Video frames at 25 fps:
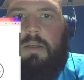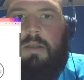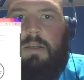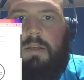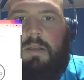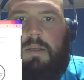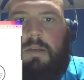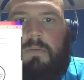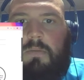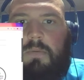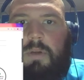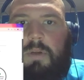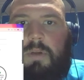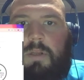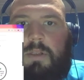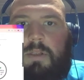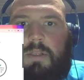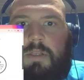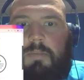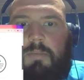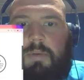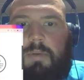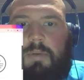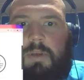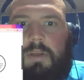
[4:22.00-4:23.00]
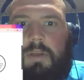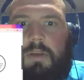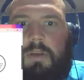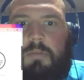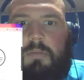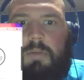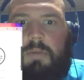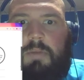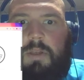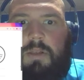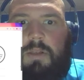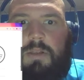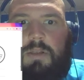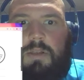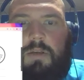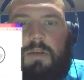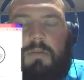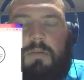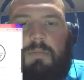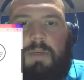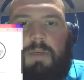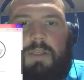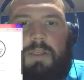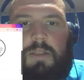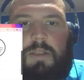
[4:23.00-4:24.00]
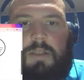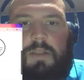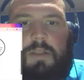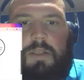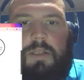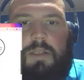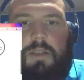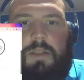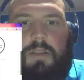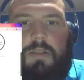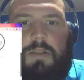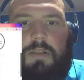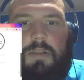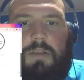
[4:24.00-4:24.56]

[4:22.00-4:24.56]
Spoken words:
What is e-procurement? So basically this is